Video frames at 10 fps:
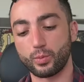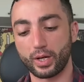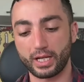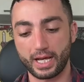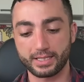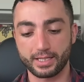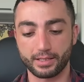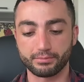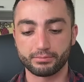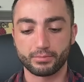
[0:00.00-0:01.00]
What did I
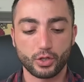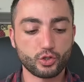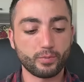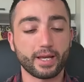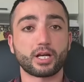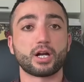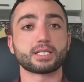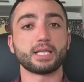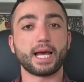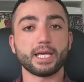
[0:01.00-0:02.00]
say? Do my
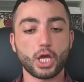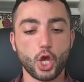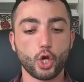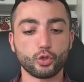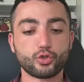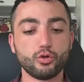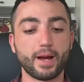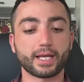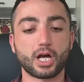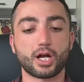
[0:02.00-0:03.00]
cards lie? Do
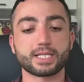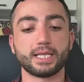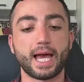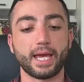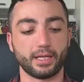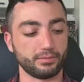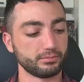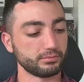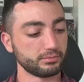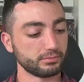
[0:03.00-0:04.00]
my cards lie?
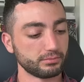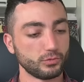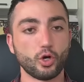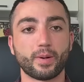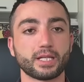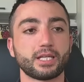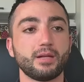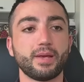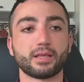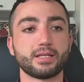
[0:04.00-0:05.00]
Nobody
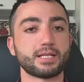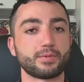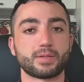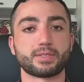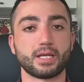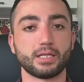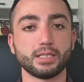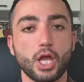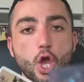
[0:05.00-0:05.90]
can make this up. So I'm saying,